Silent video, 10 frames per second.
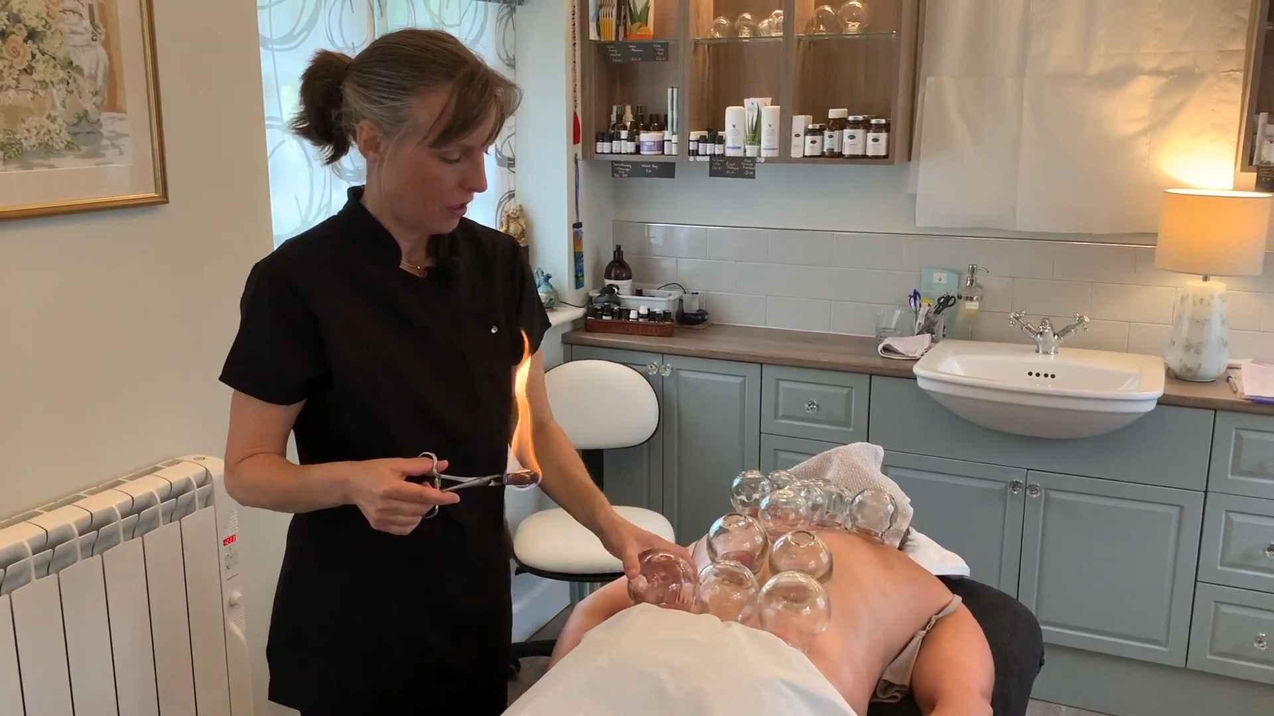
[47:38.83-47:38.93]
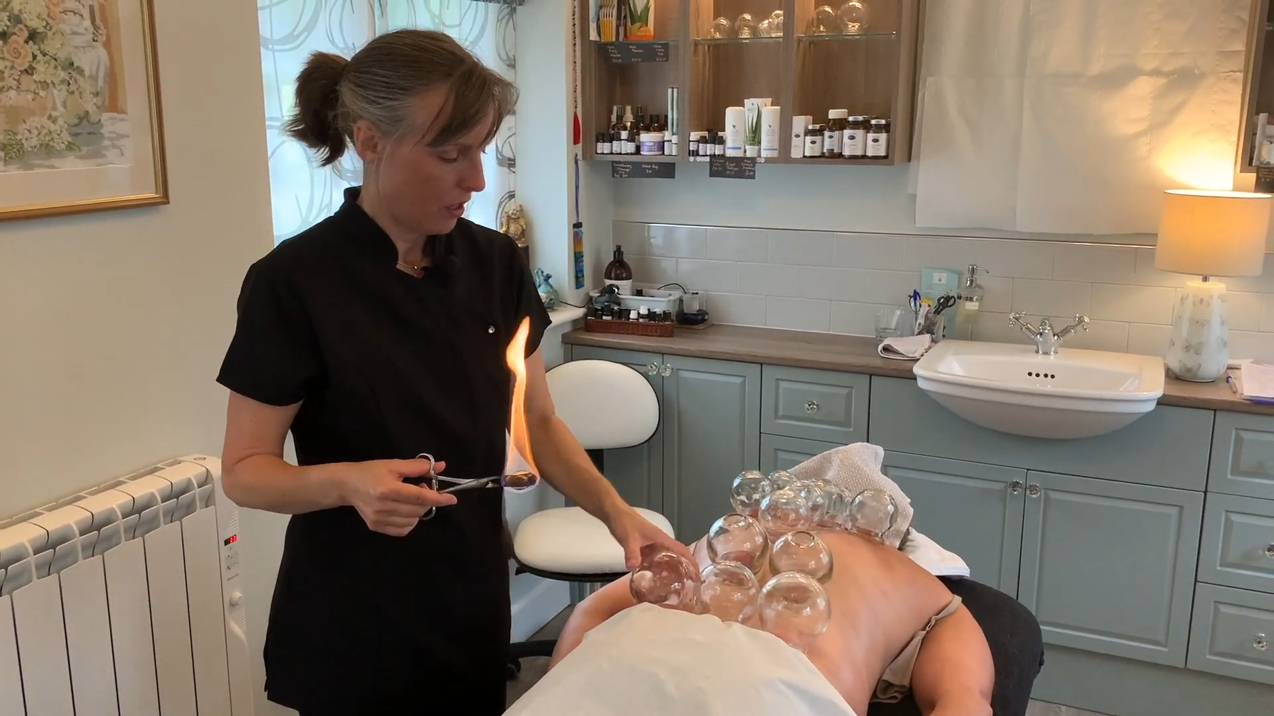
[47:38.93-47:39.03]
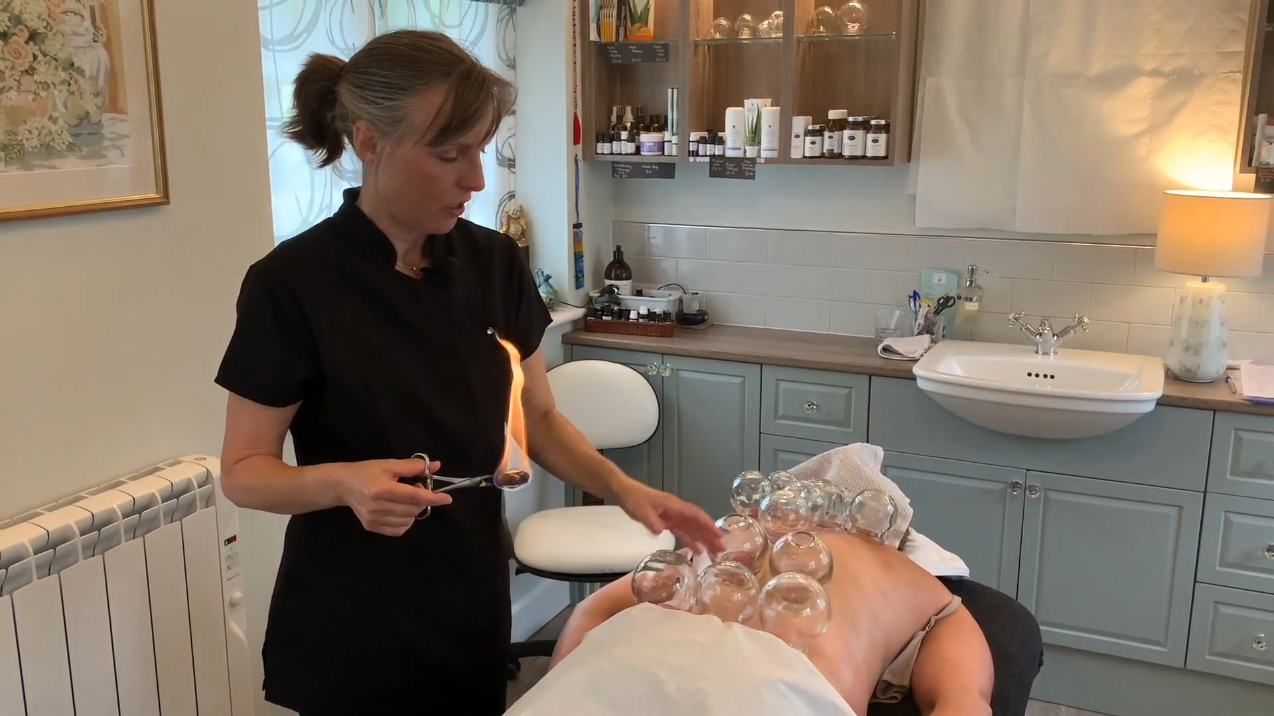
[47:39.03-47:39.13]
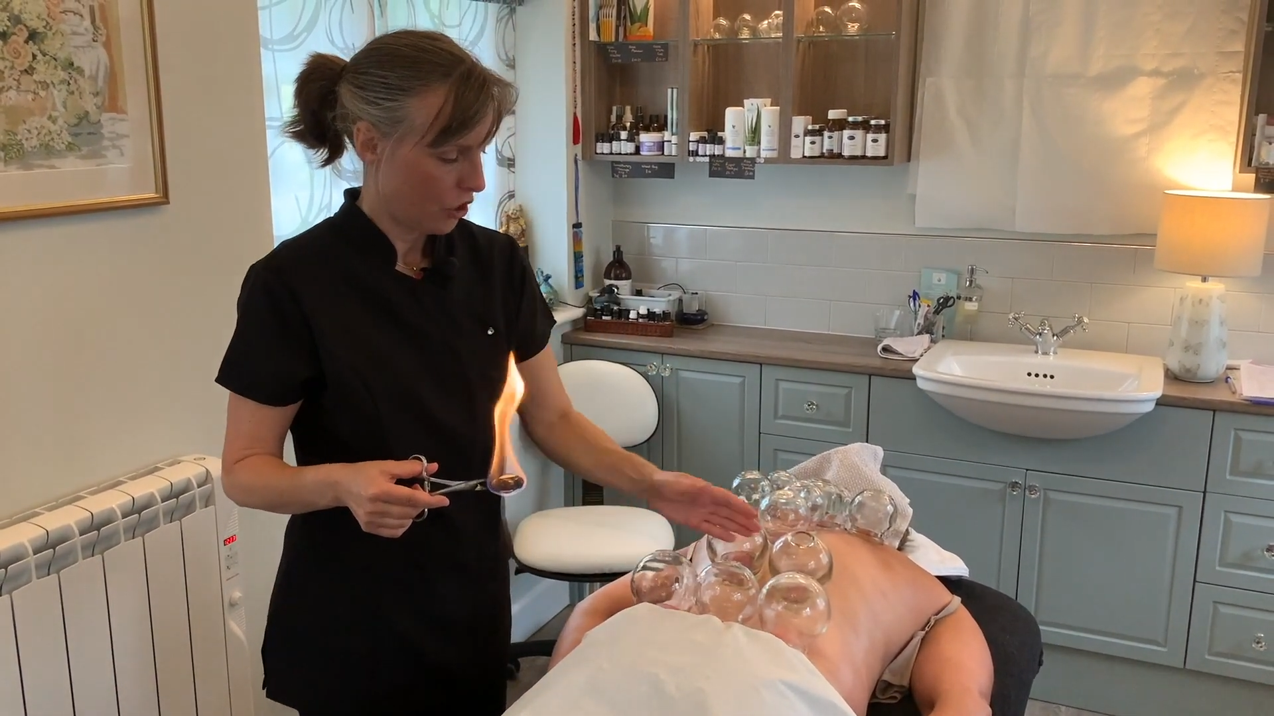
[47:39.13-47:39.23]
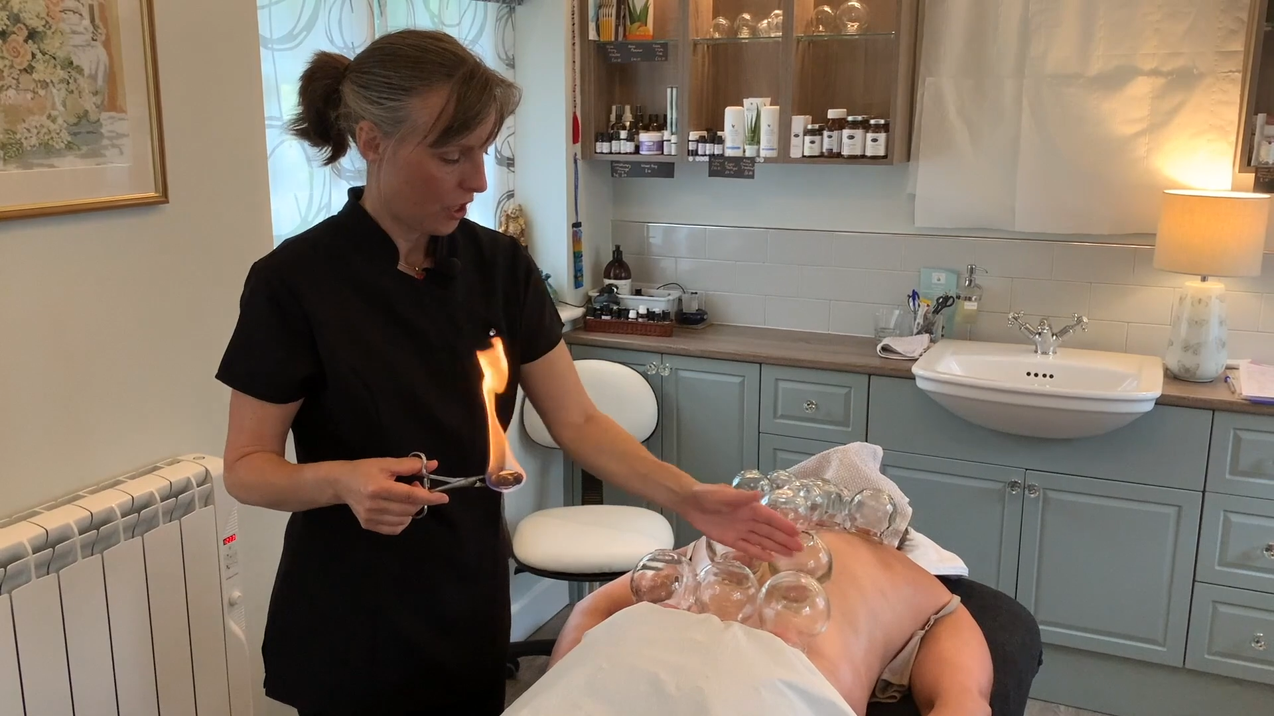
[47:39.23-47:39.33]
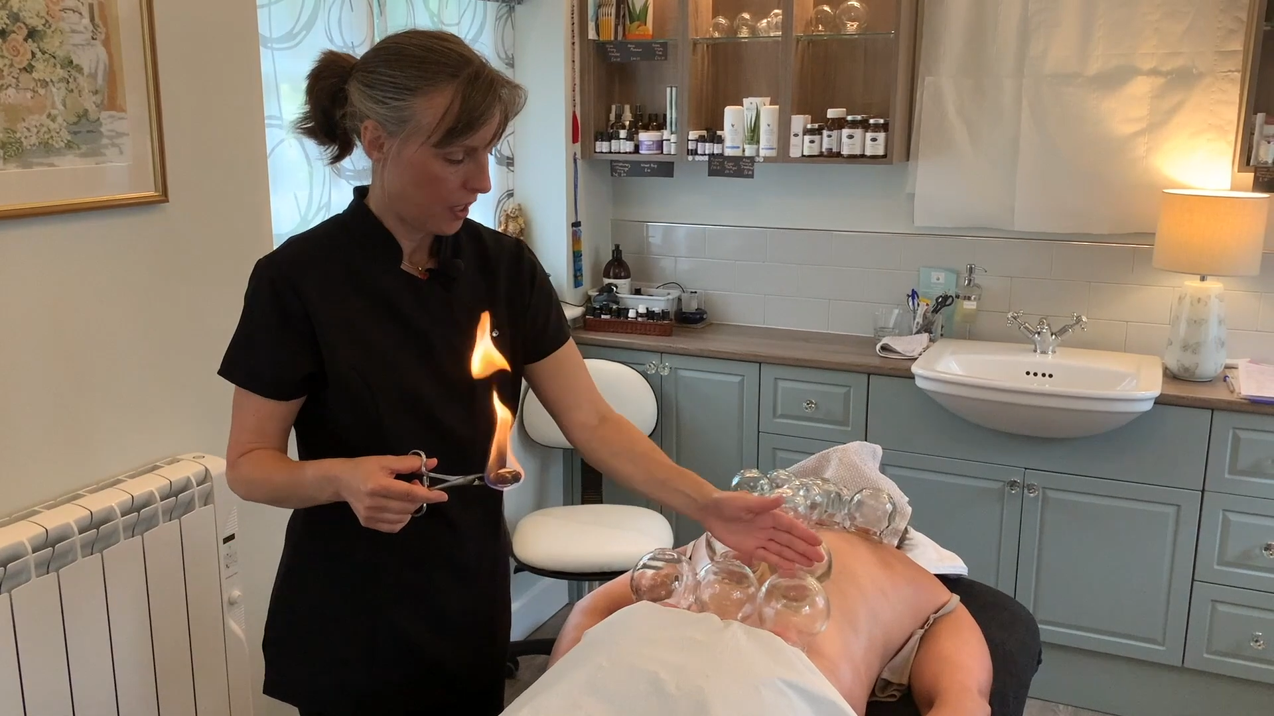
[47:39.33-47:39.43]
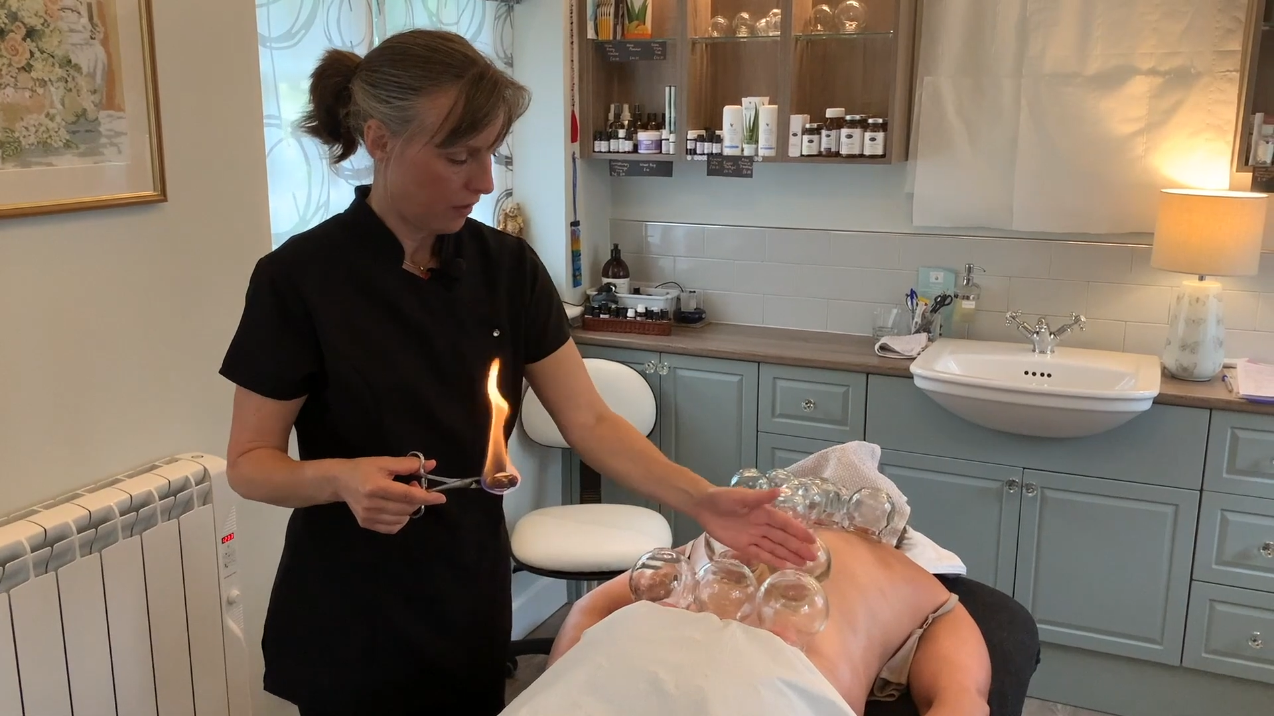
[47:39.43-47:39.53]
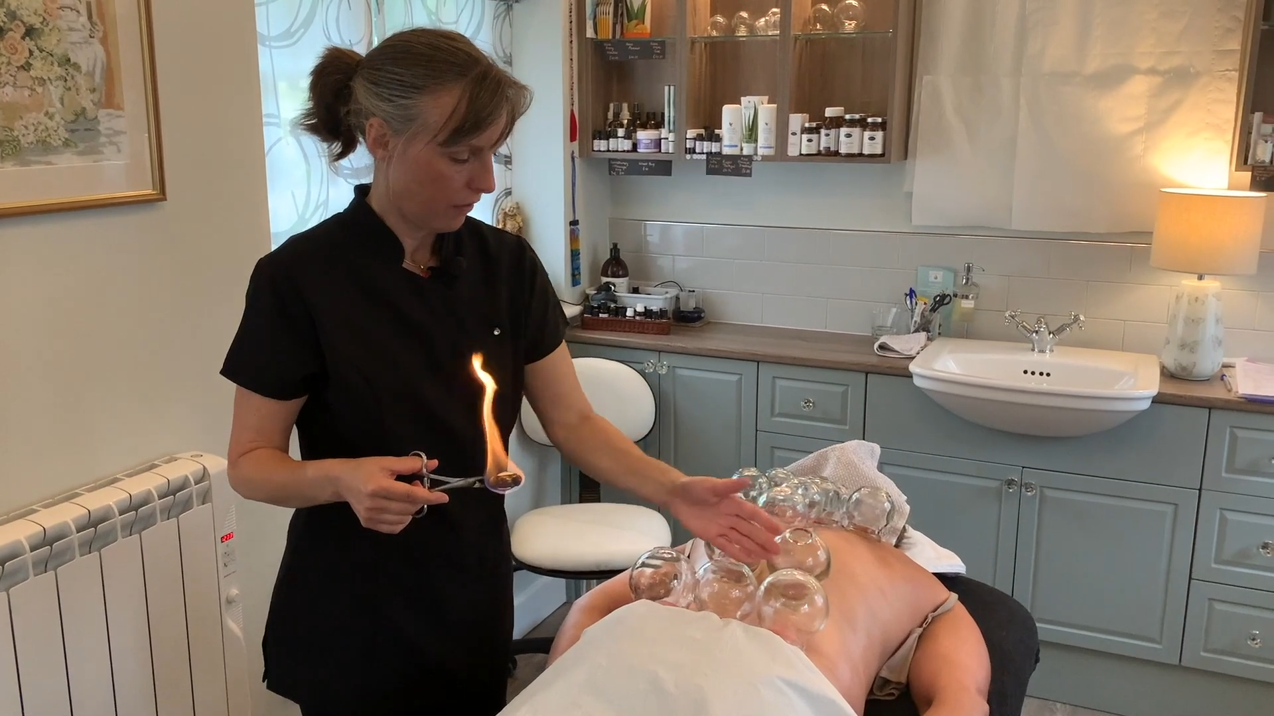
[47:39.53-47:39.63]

a chain of